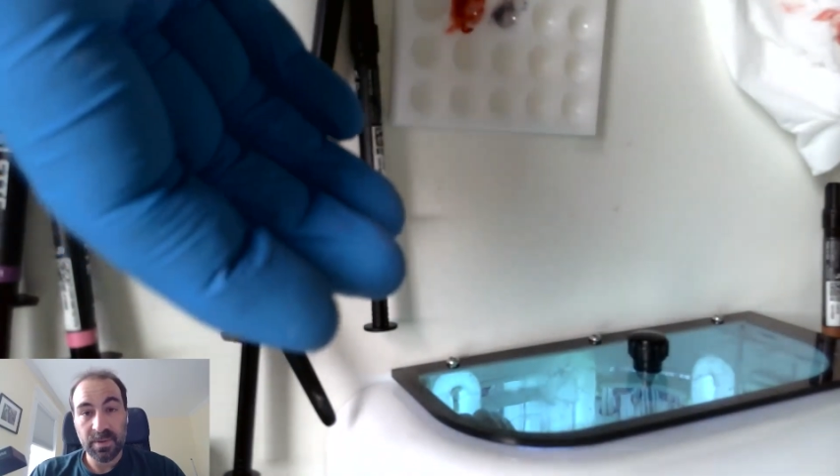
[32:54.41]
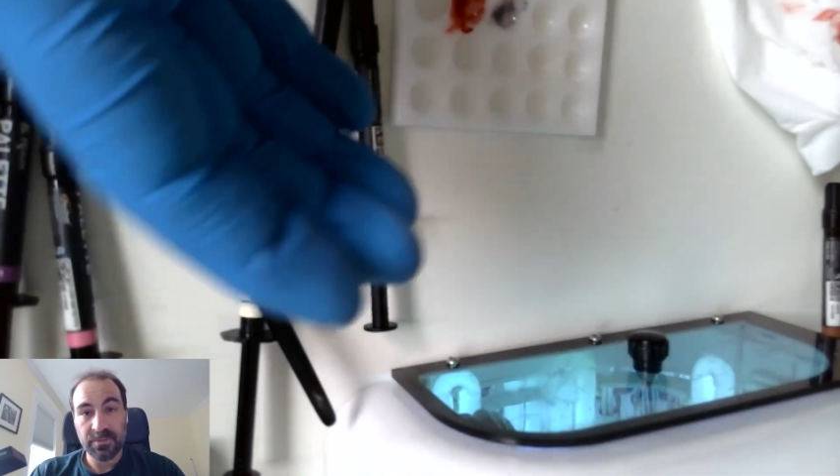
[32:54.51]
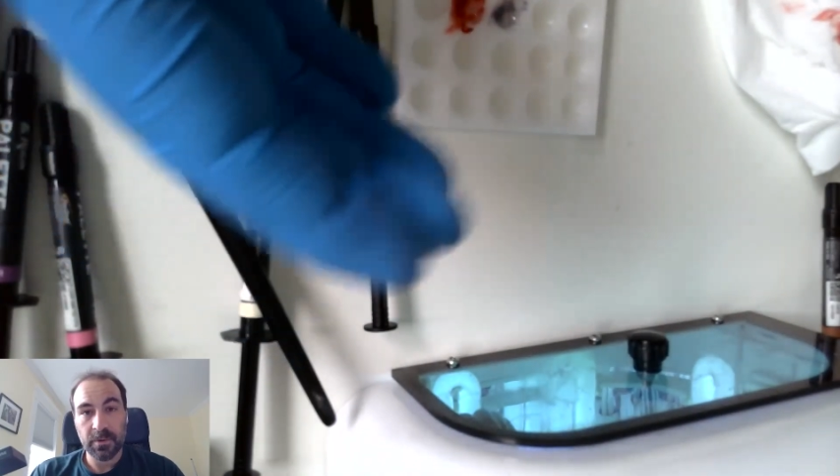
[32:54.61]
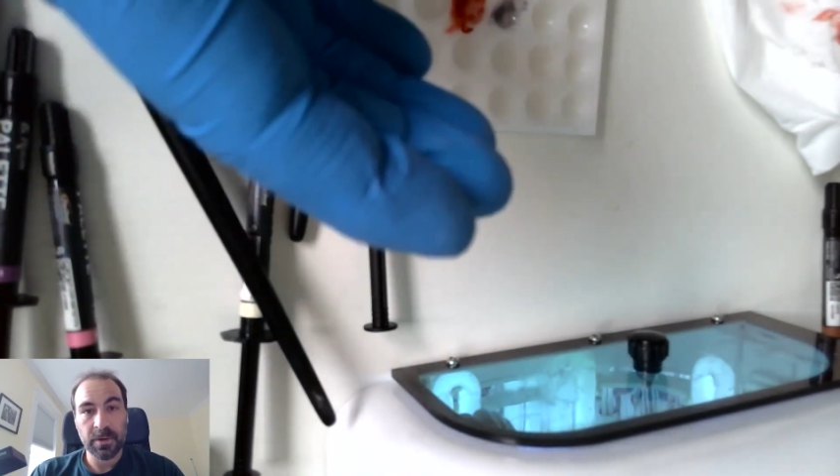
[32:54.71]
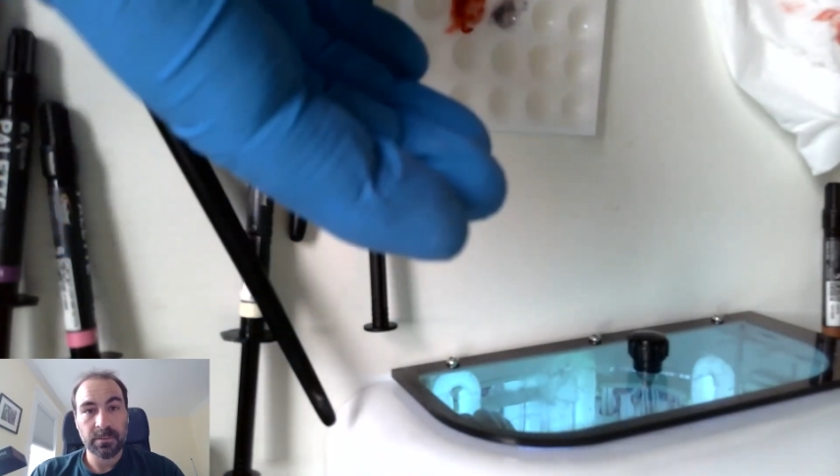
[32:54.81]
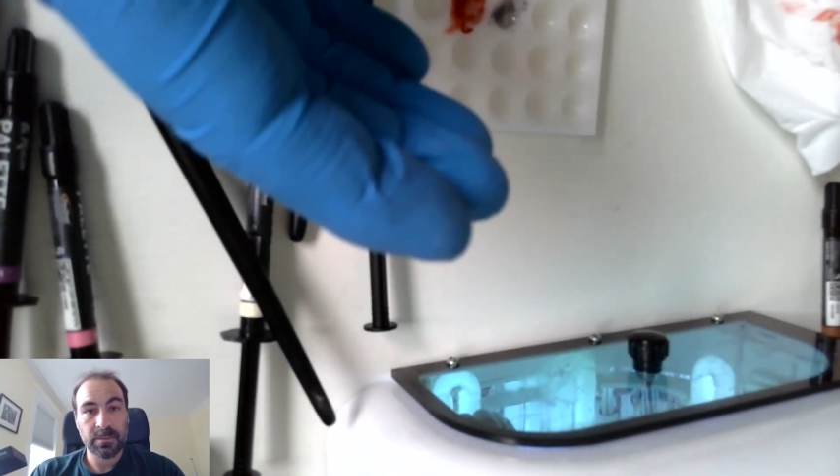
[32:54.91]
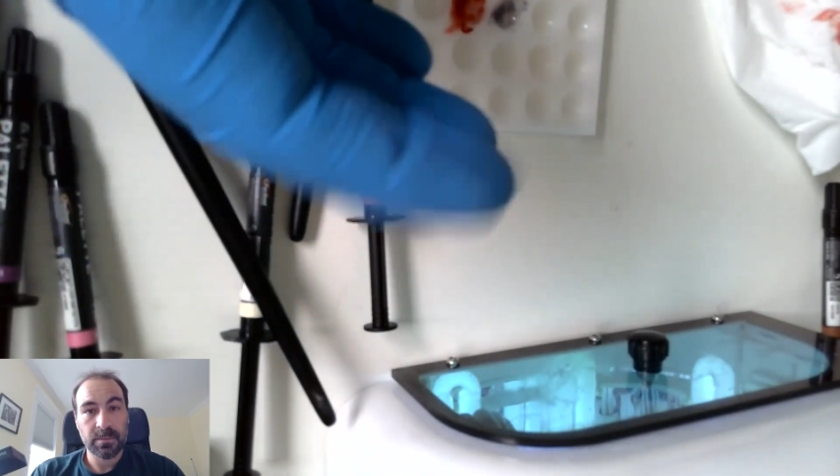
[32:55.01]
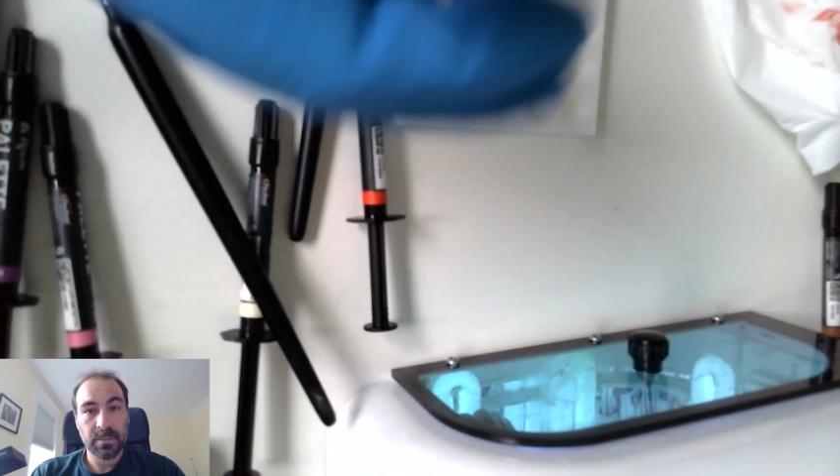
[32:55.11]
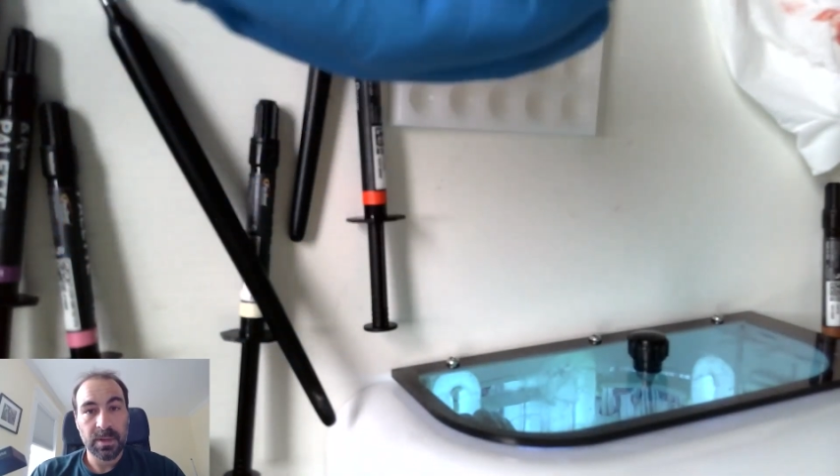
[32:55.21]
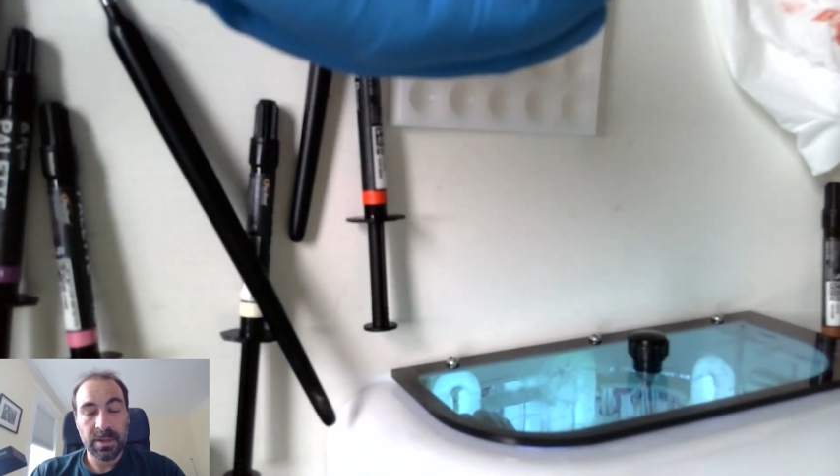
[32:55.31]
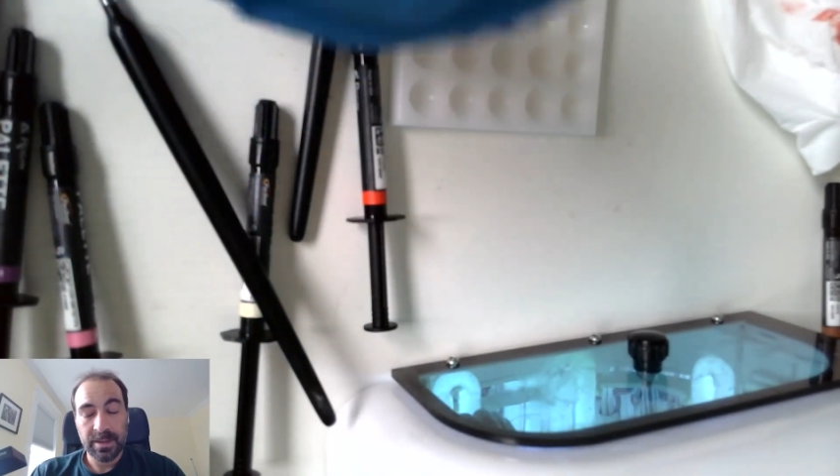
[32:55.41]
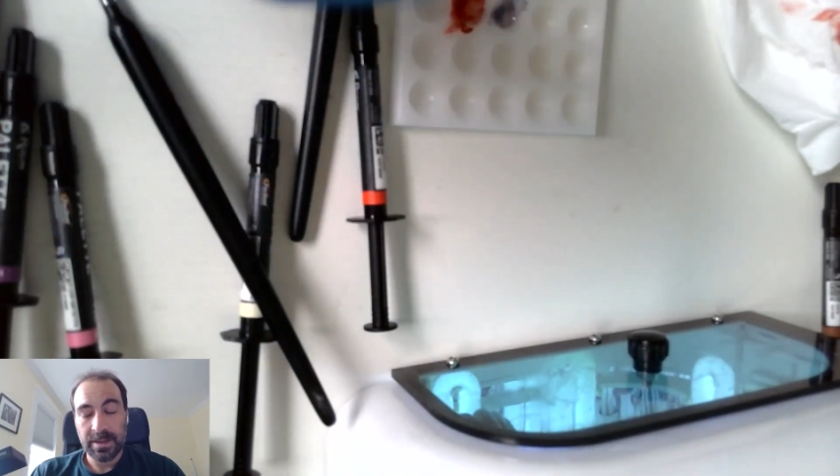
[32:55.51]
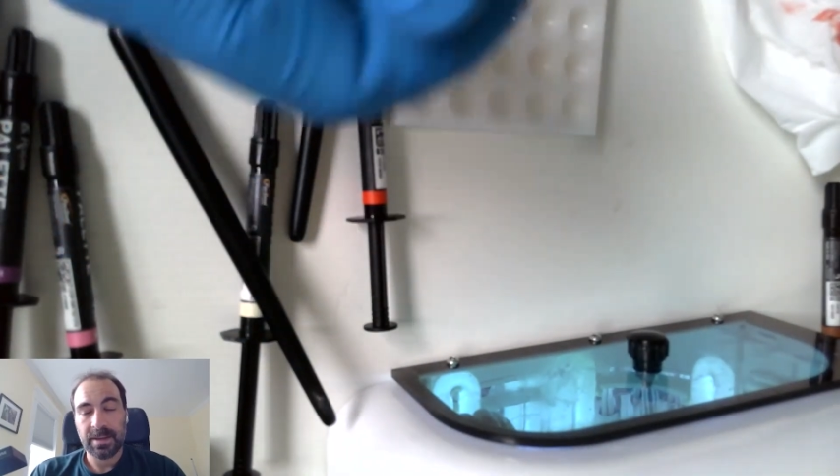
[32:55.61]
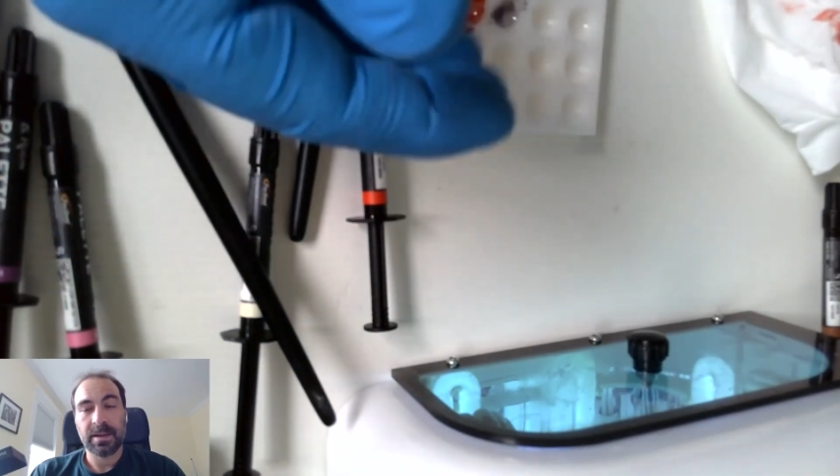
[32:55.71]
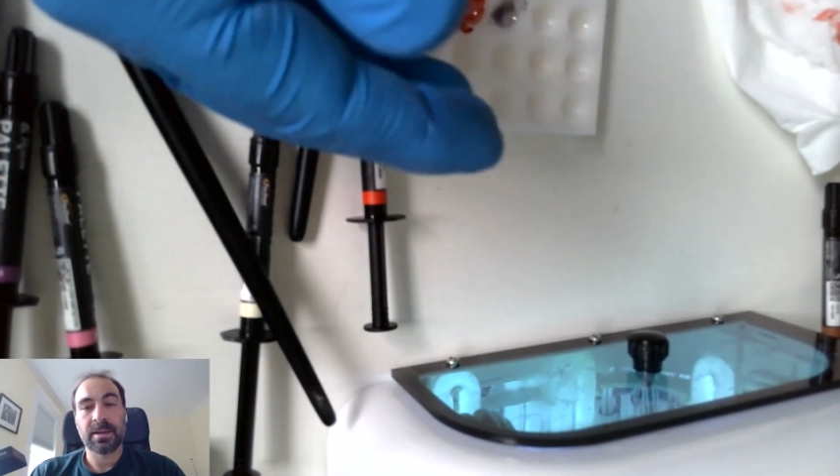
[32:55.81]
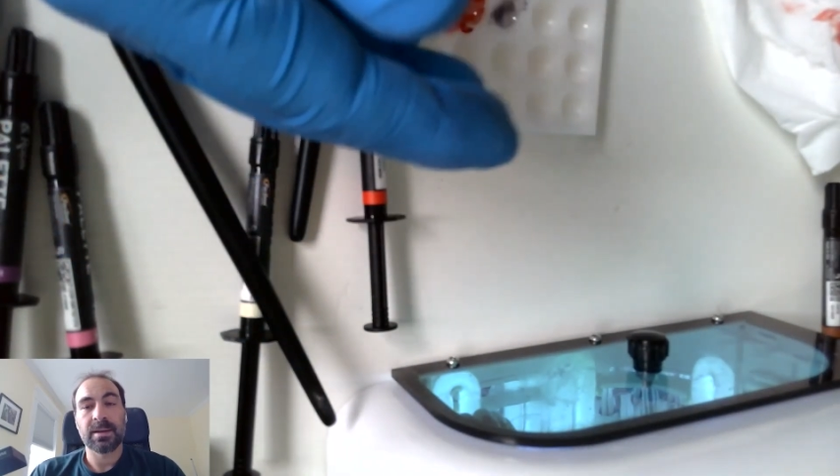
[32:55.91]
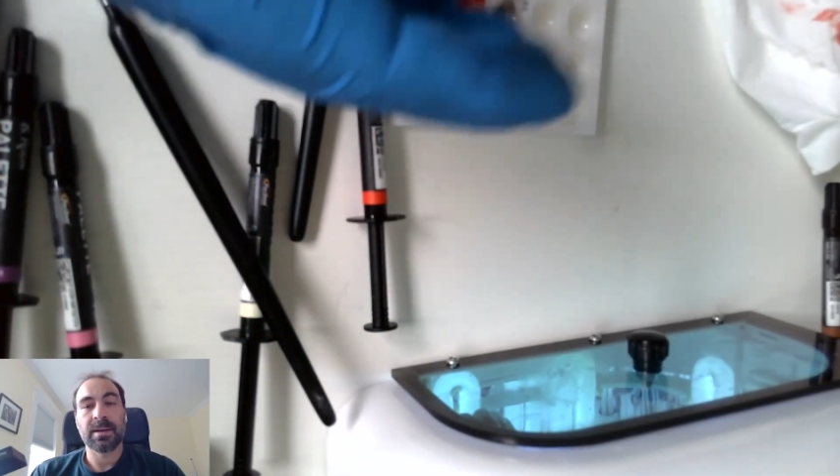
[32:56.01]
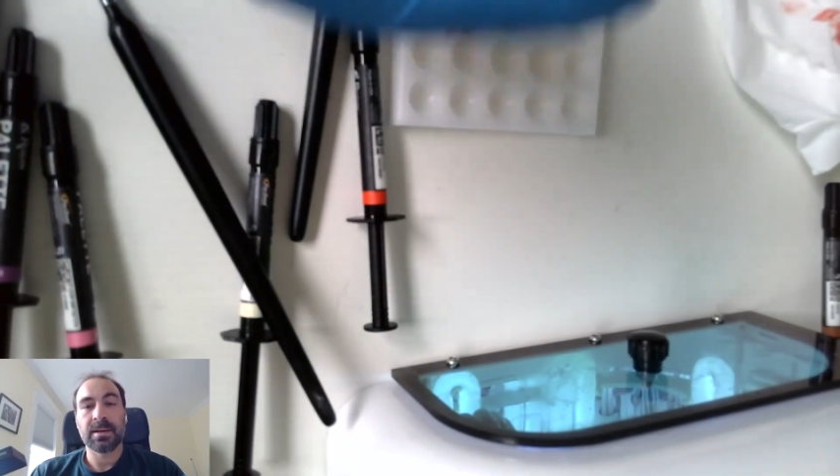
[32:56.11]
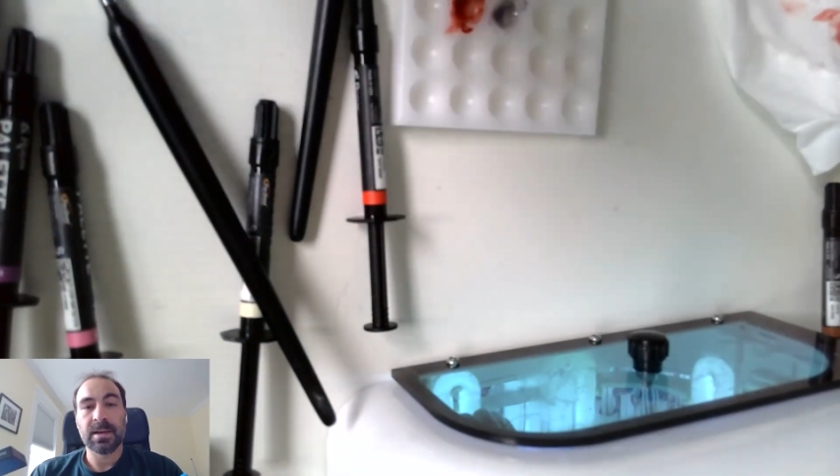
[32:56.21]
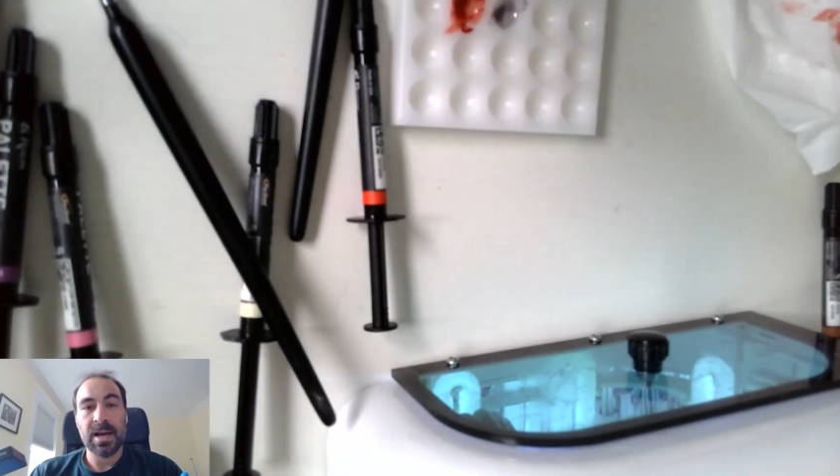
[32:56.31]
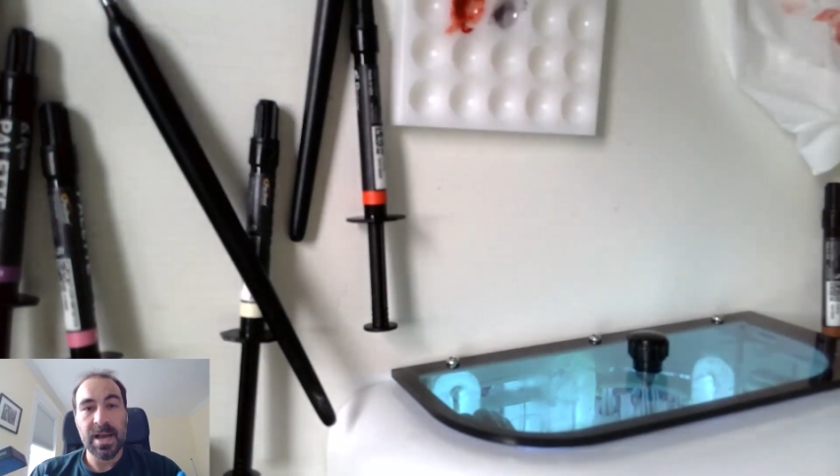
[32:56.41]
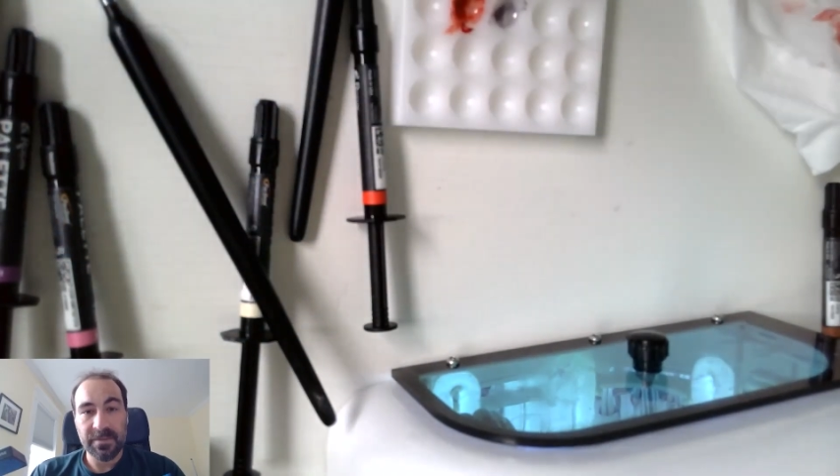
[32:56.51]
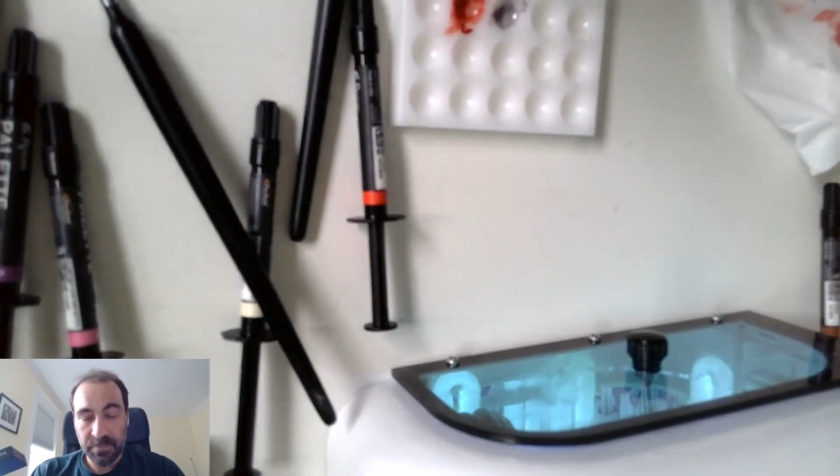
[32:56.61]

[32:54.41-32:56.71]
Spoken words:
before. I have